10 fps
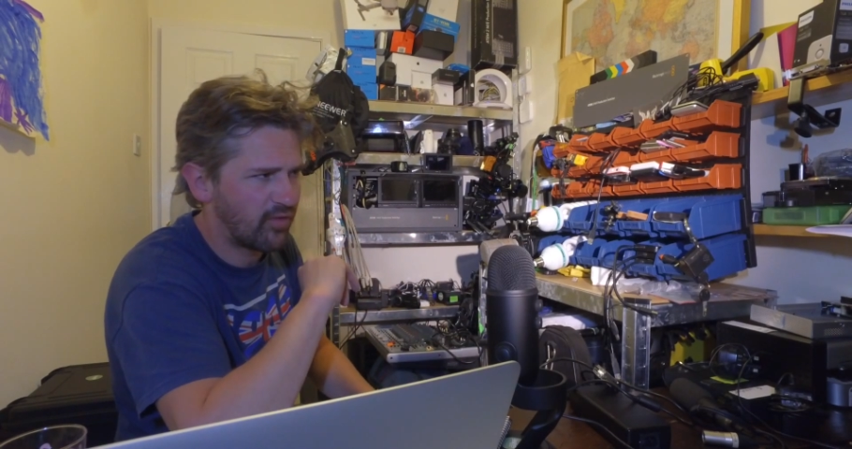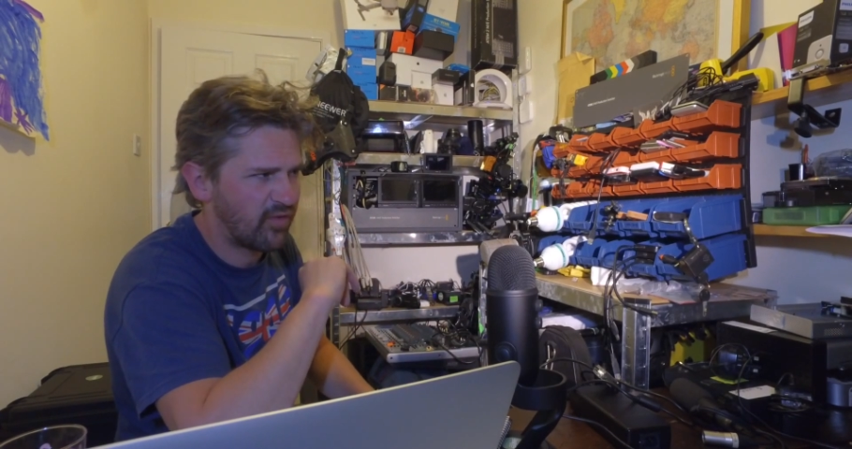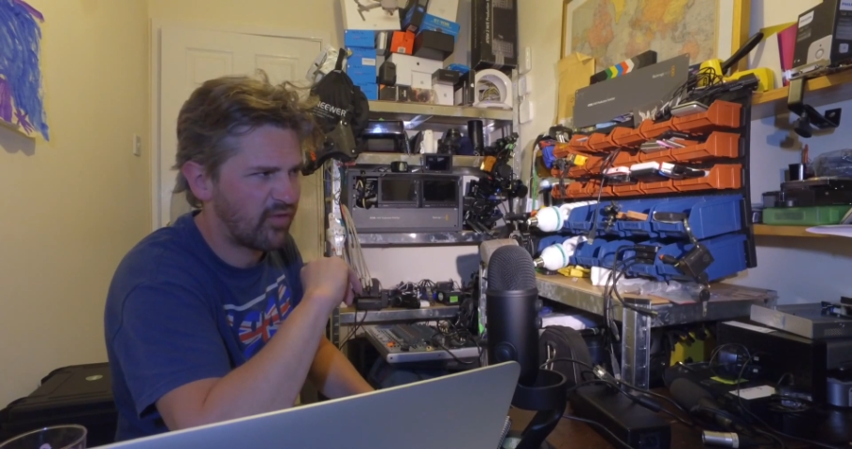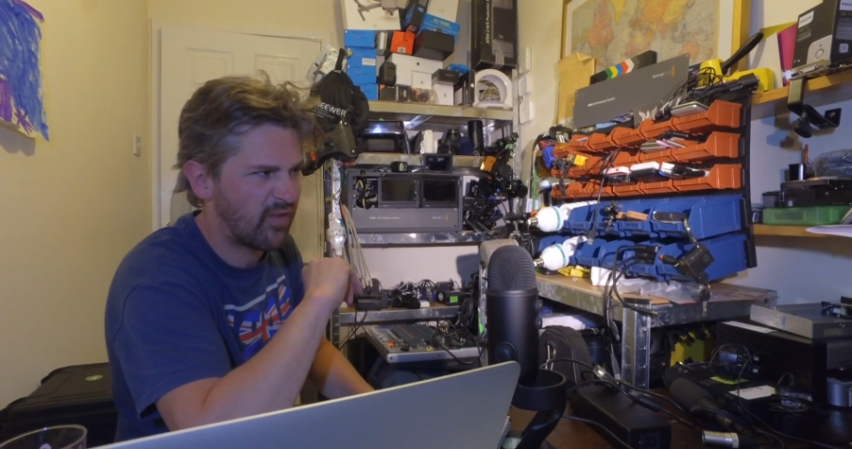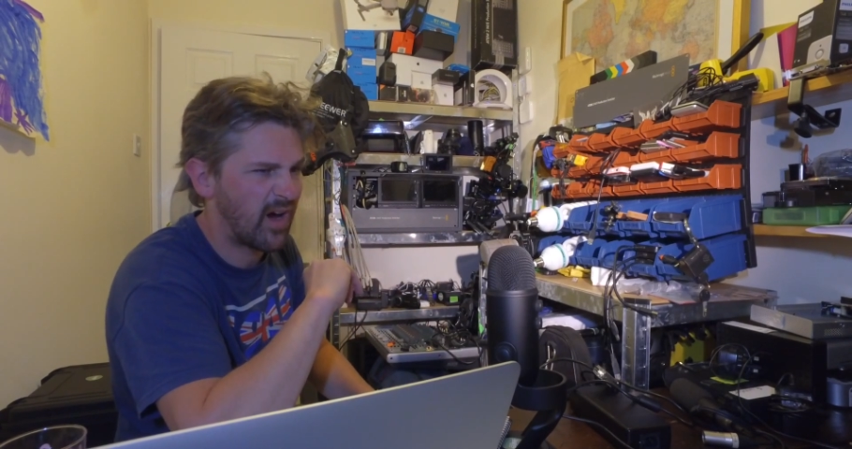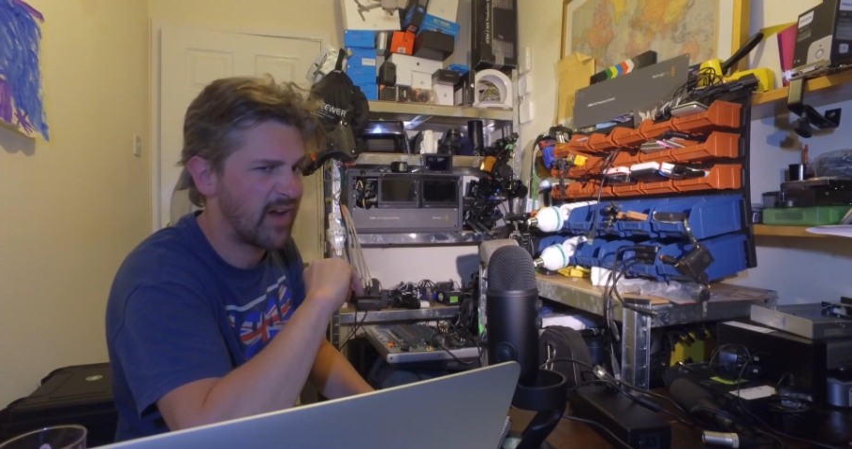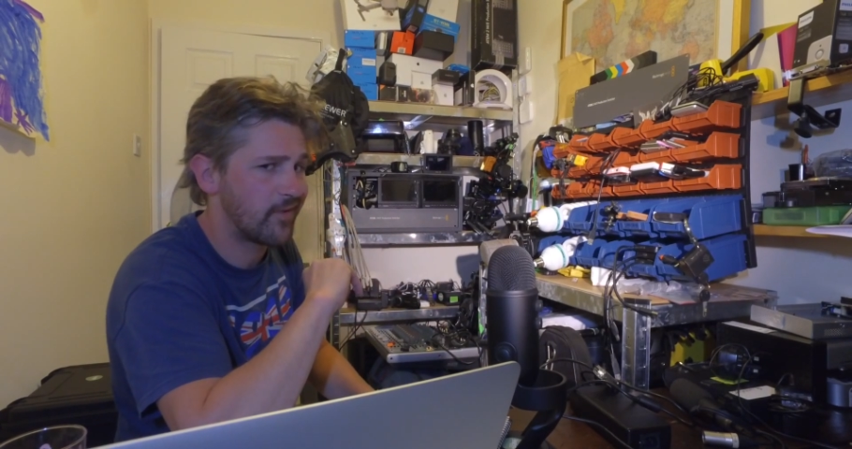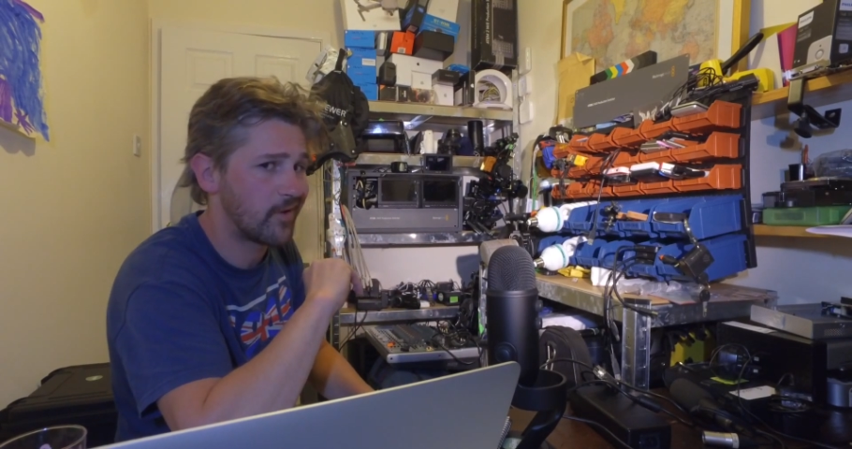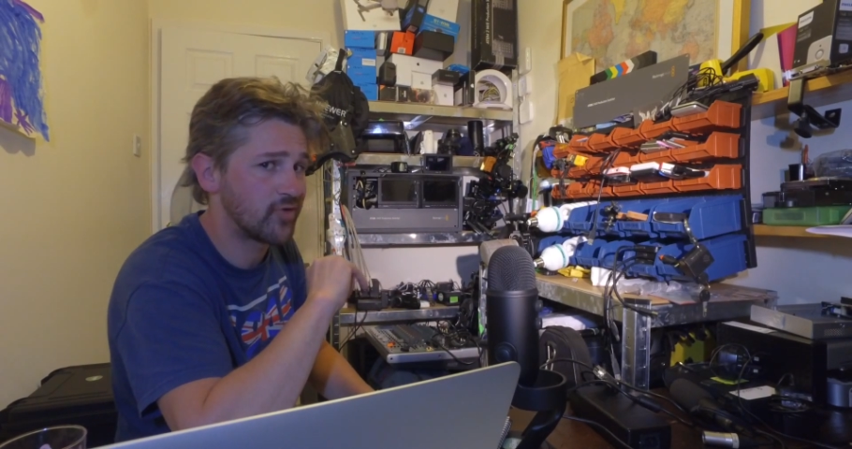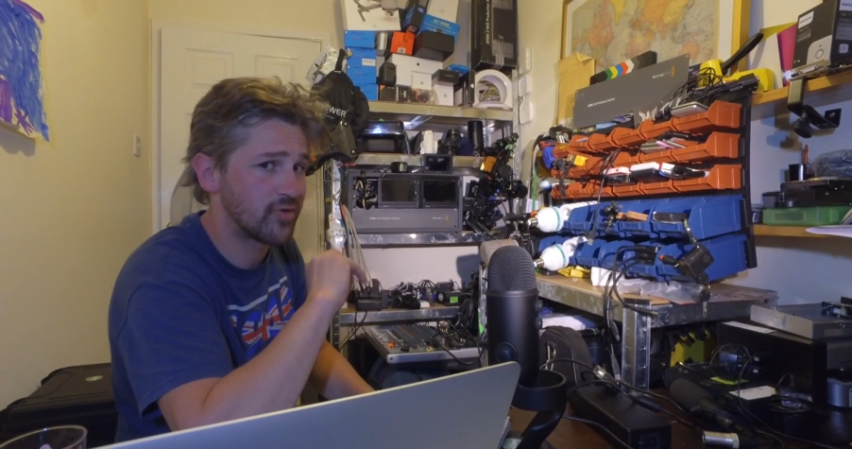
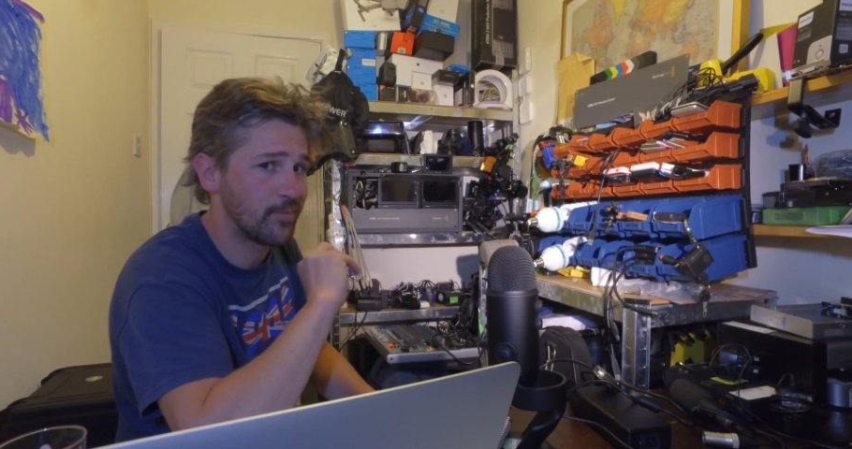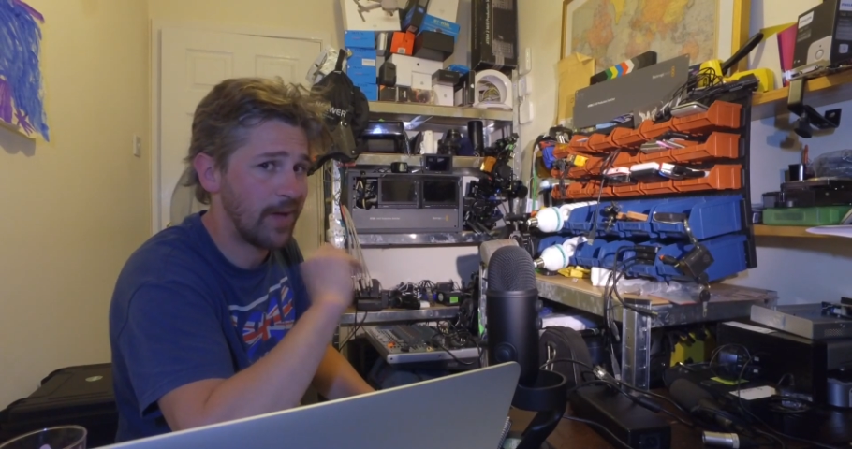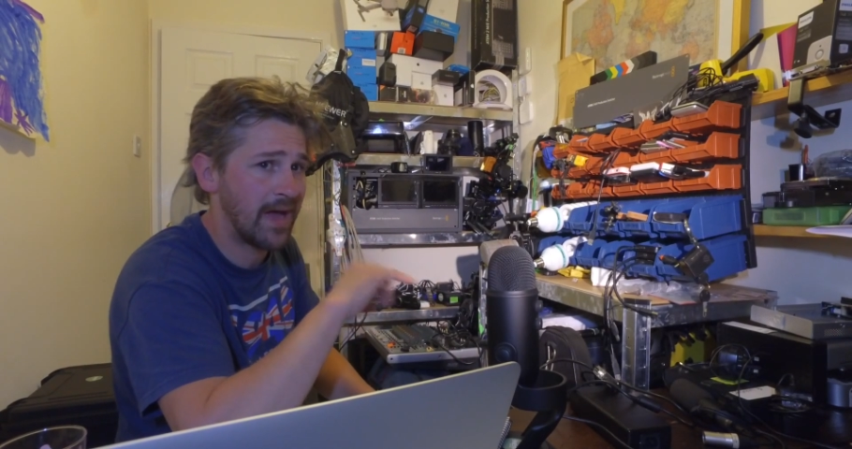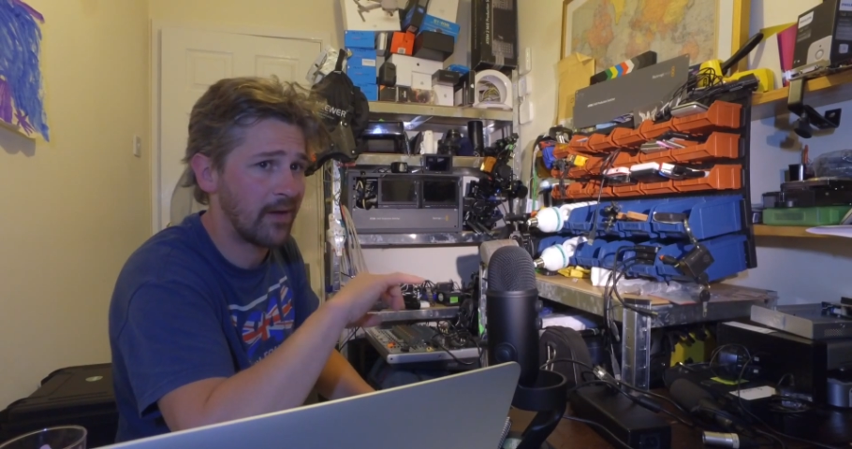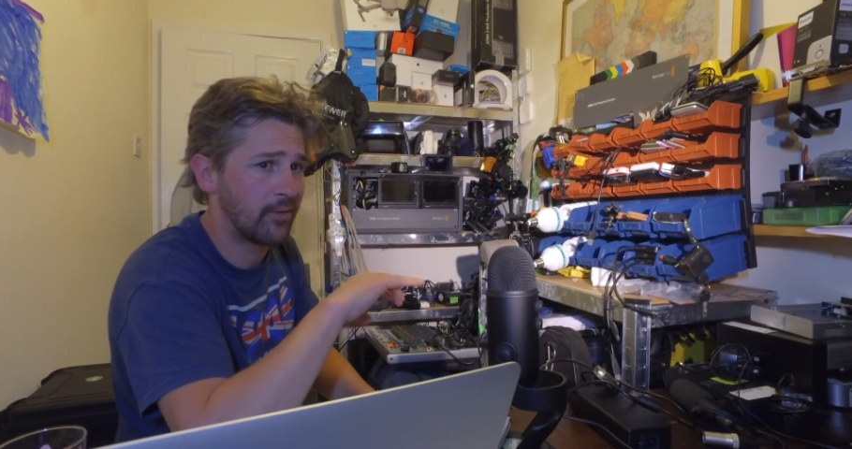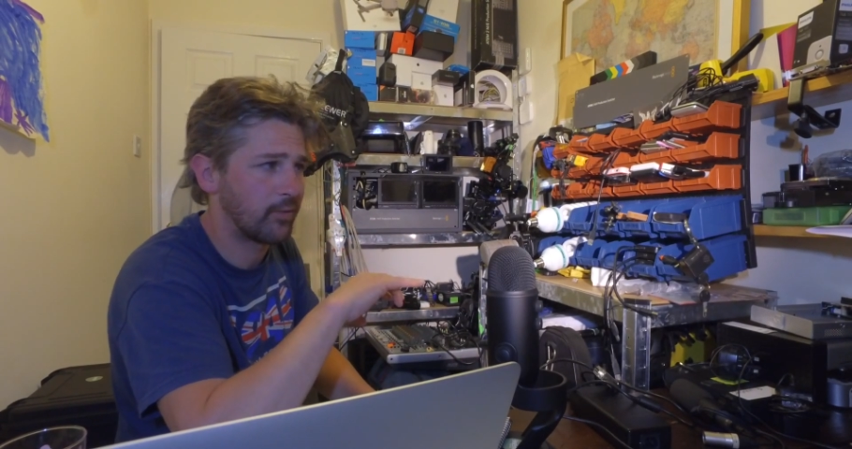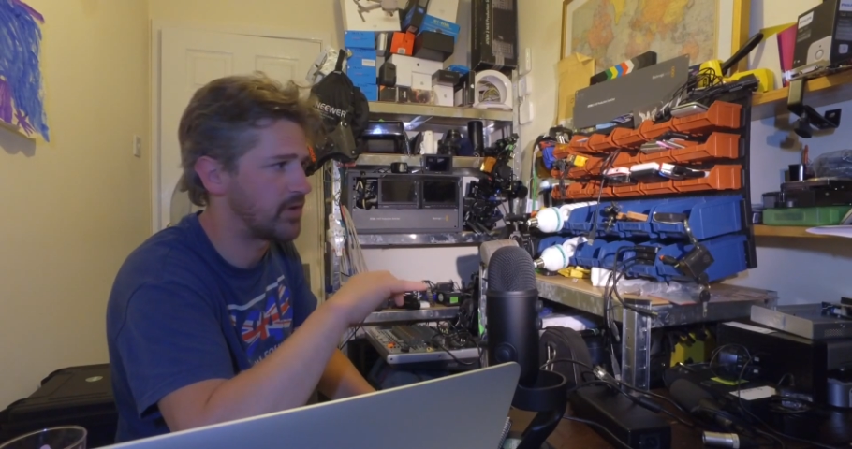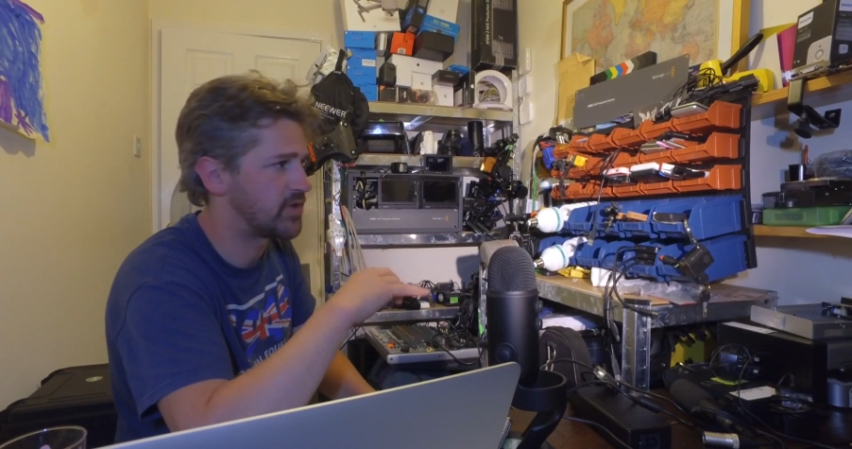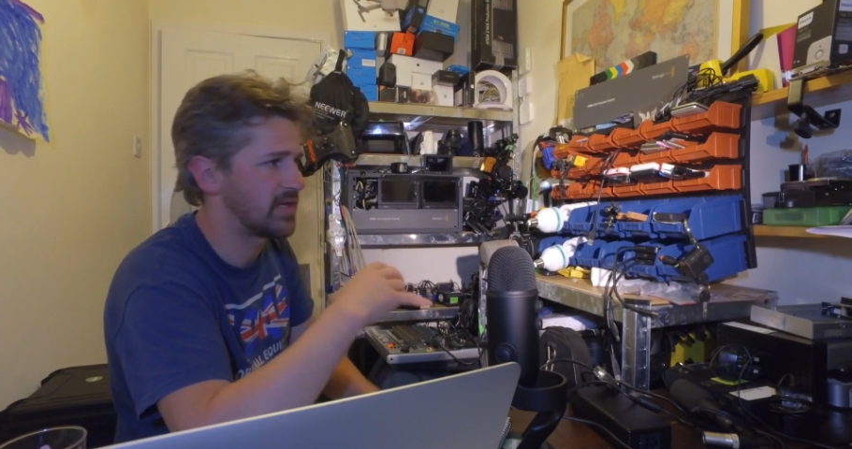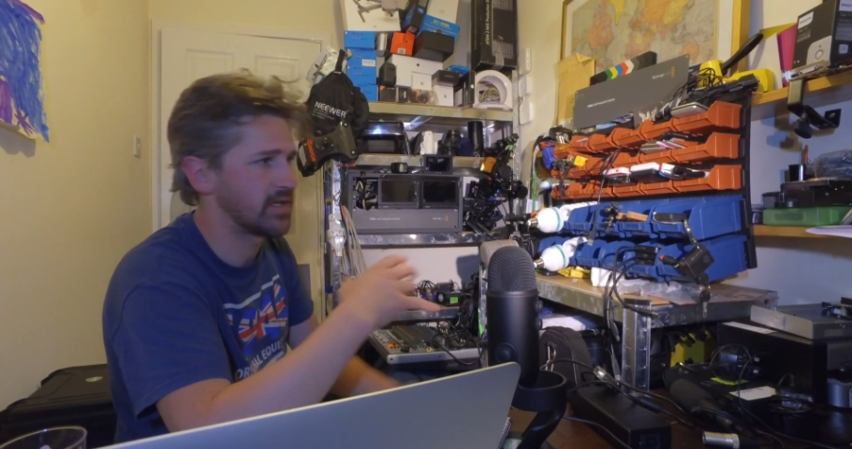£500,
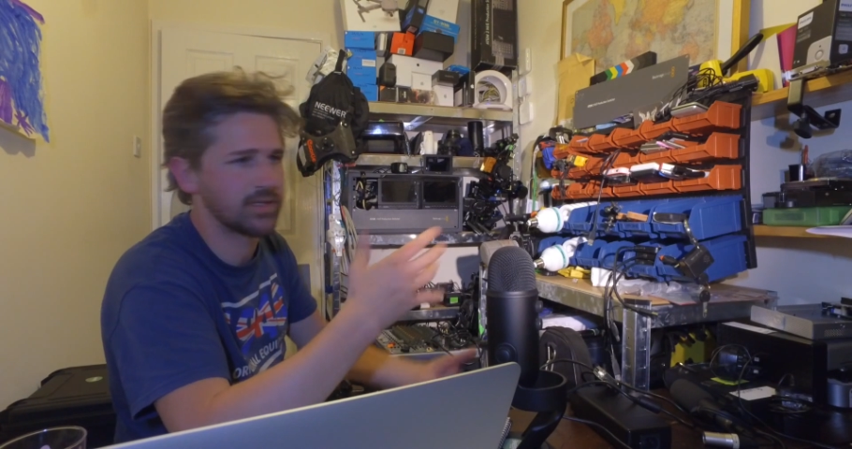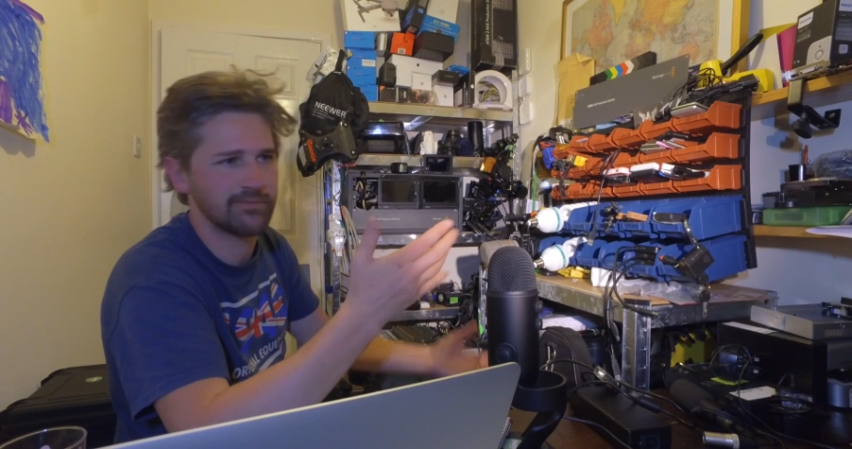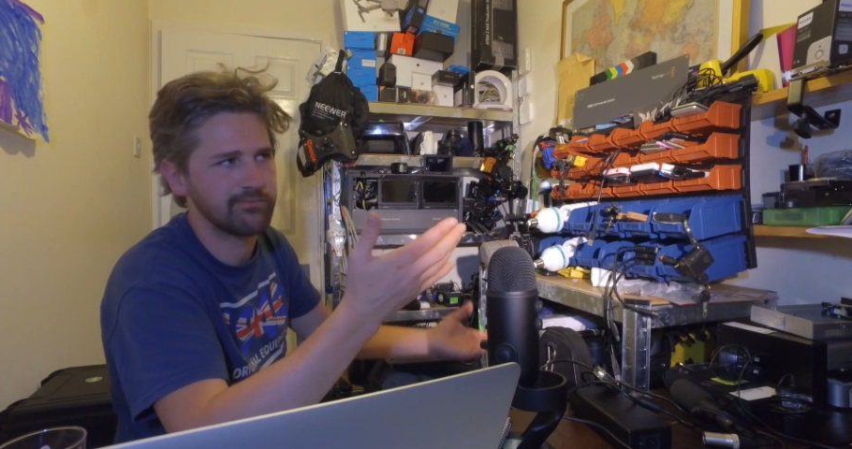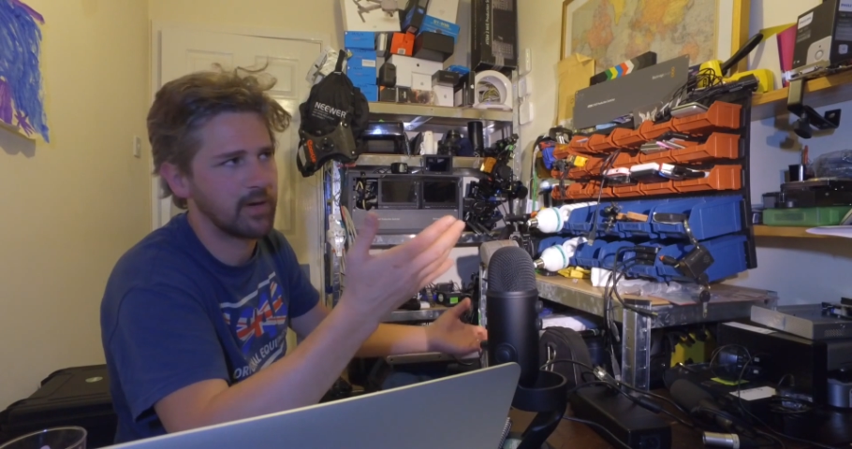which is